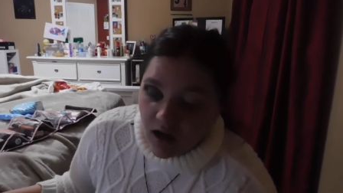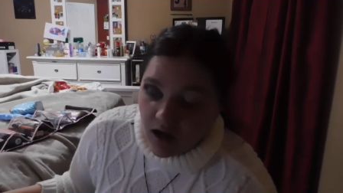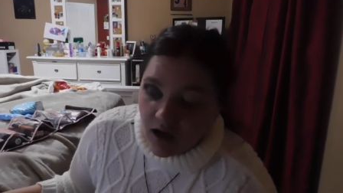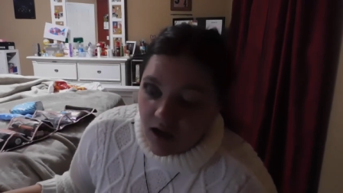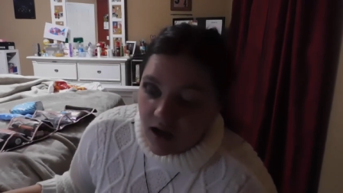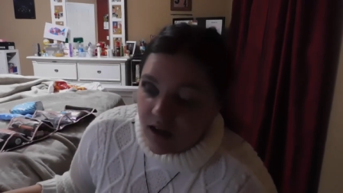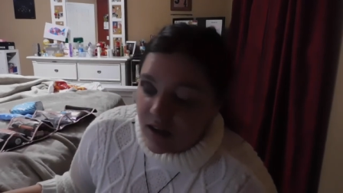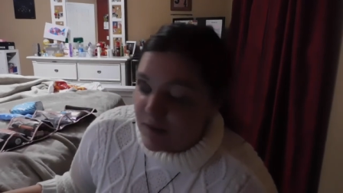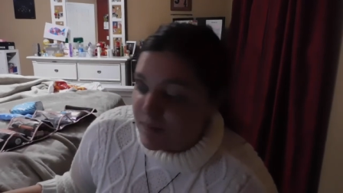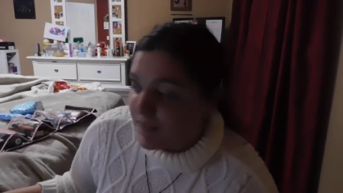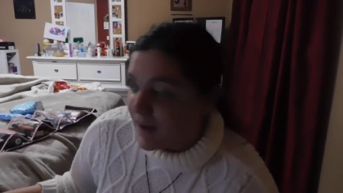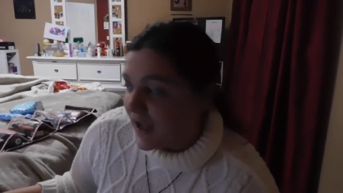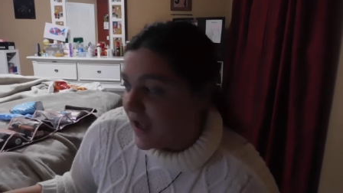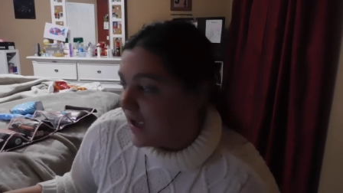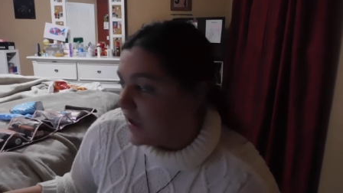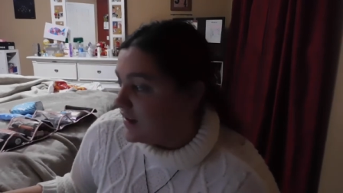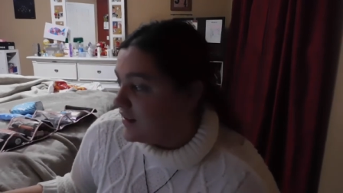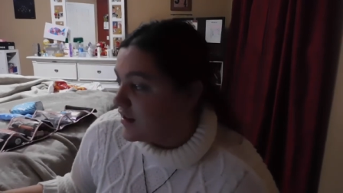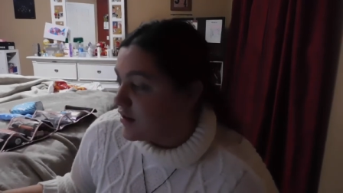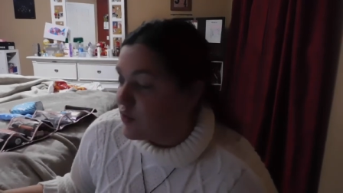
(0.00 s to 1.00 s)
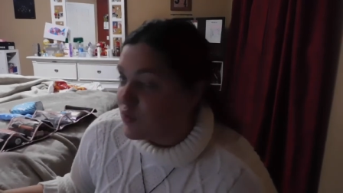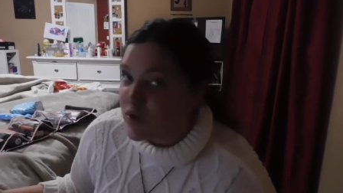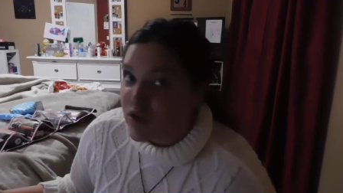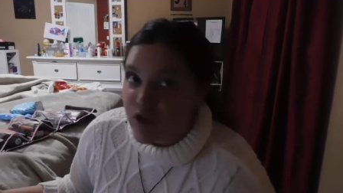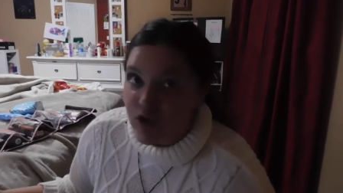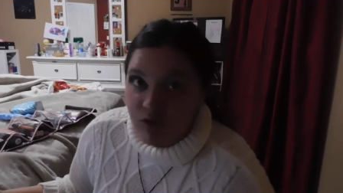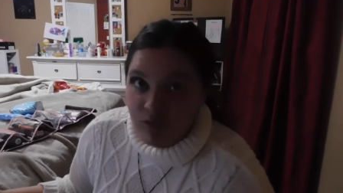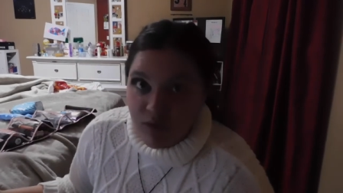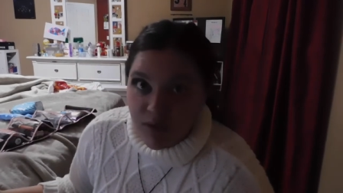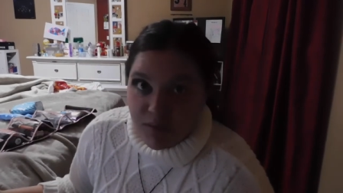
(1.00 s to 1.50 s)
It's bad. This was
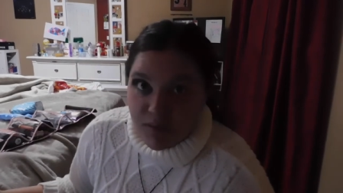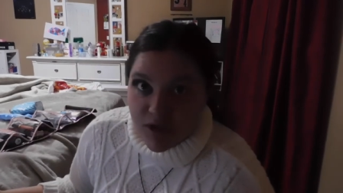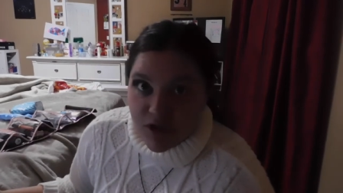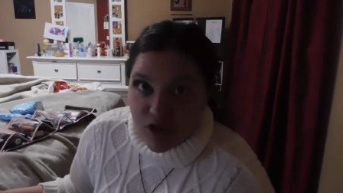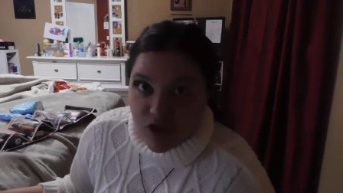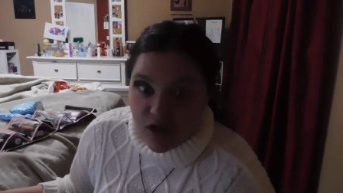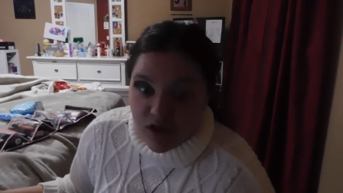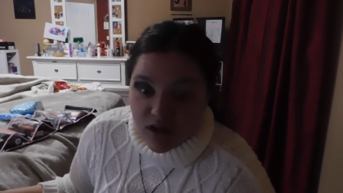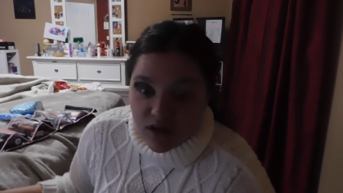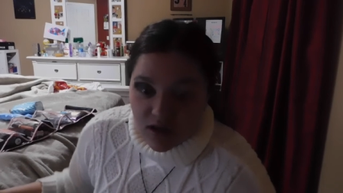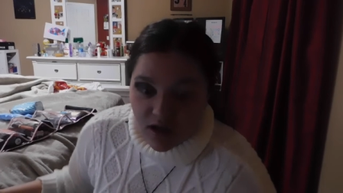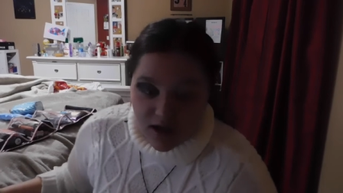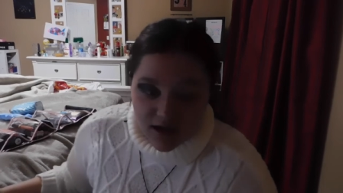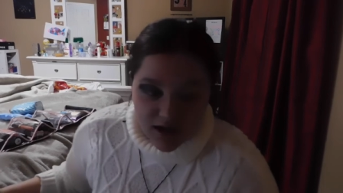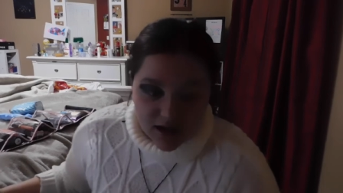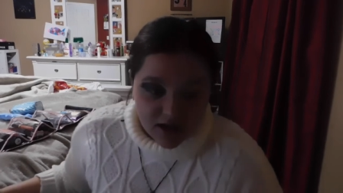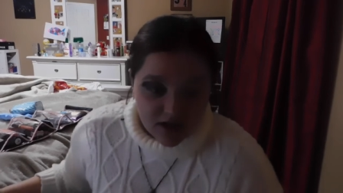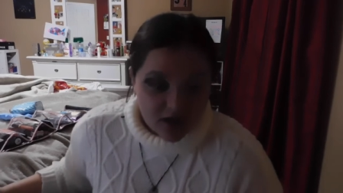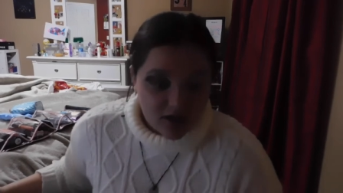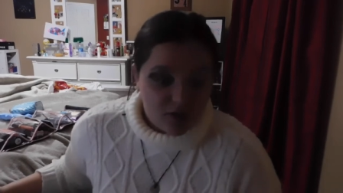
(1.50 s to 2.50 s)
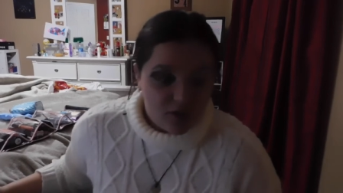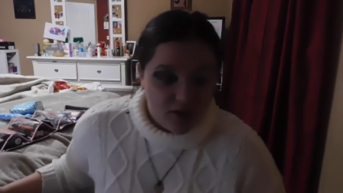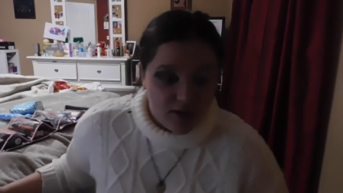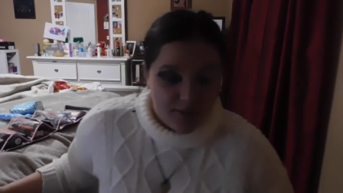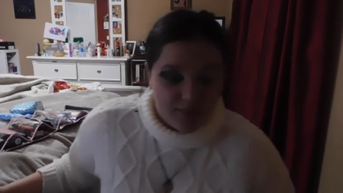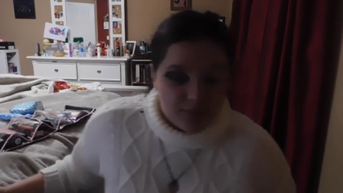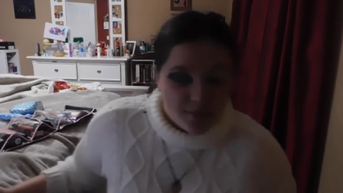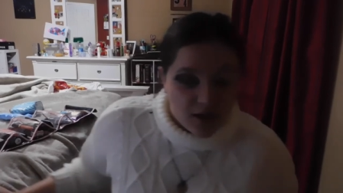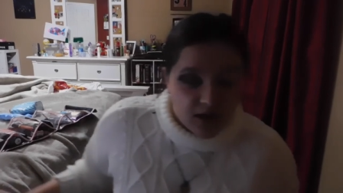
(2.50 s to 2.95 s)
too ambitious. I can't do it.